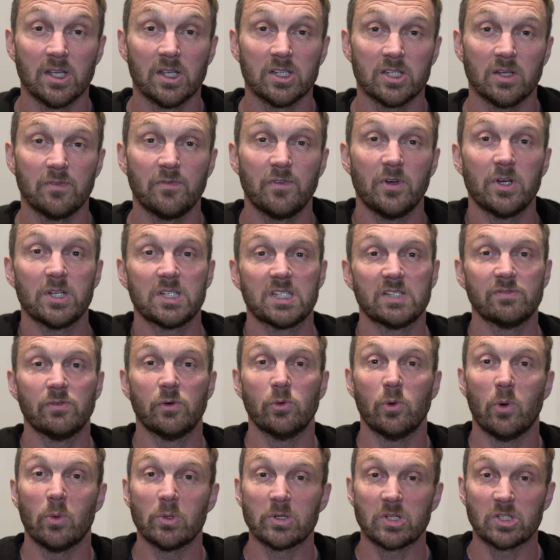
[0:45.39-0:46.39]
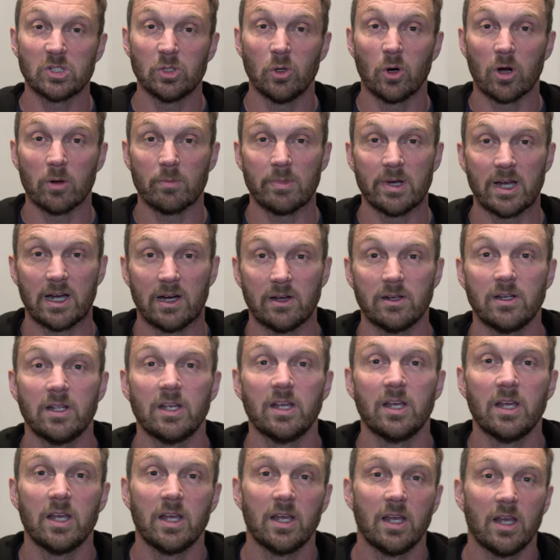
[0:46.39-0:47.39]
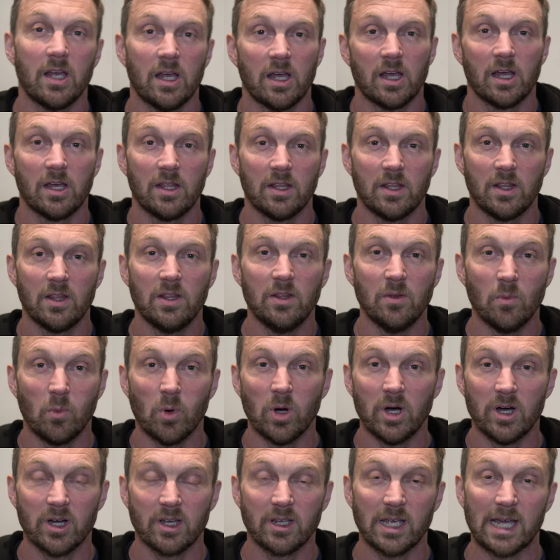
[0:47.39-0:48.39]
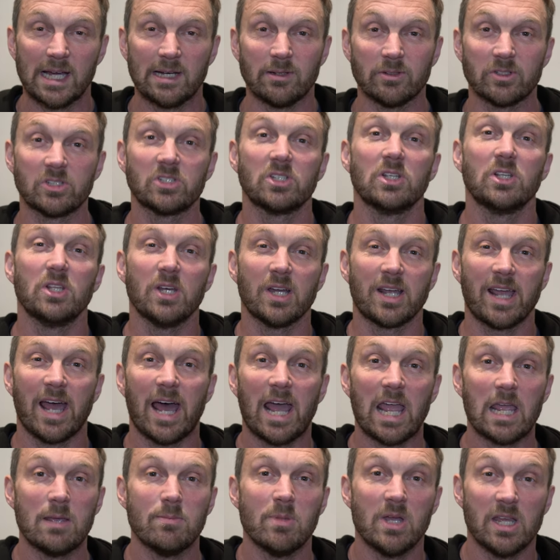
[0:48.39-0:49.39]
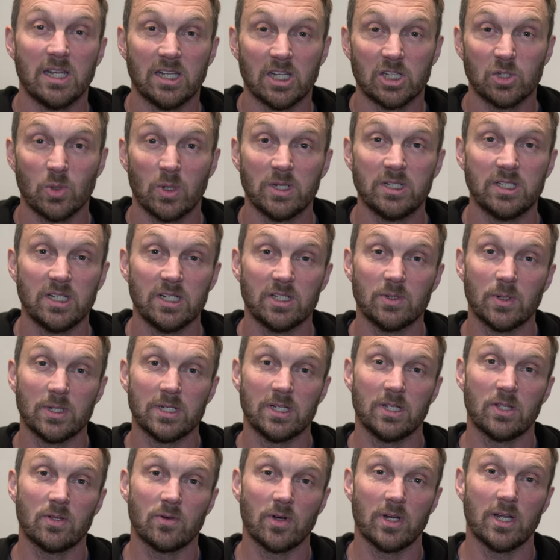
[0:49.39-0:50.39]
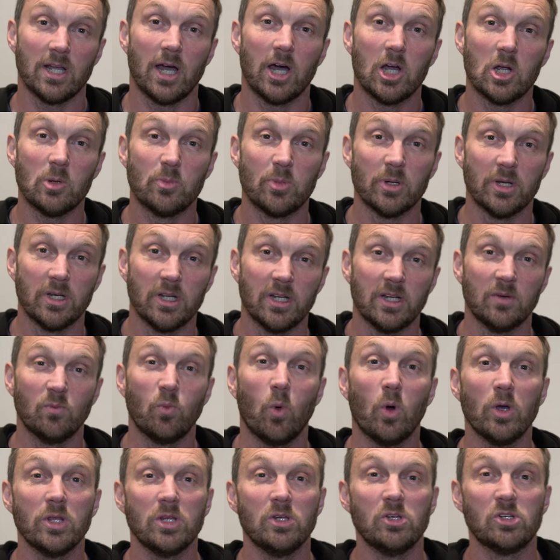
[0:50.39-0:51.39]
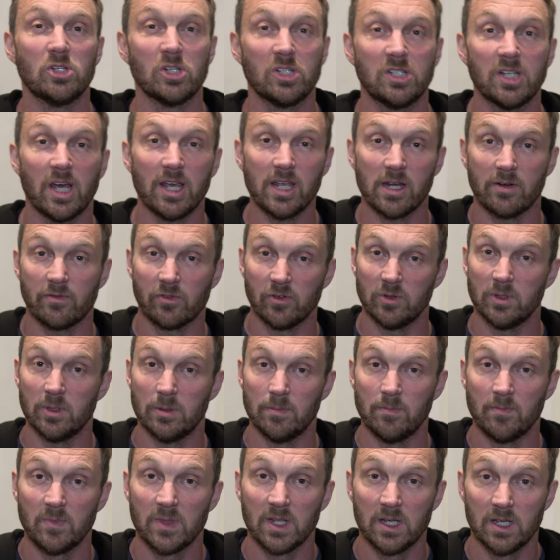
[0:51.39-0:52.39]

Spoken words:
So first of all, I want to talk about the workouts that came in the 2023 Open and what you should take from them.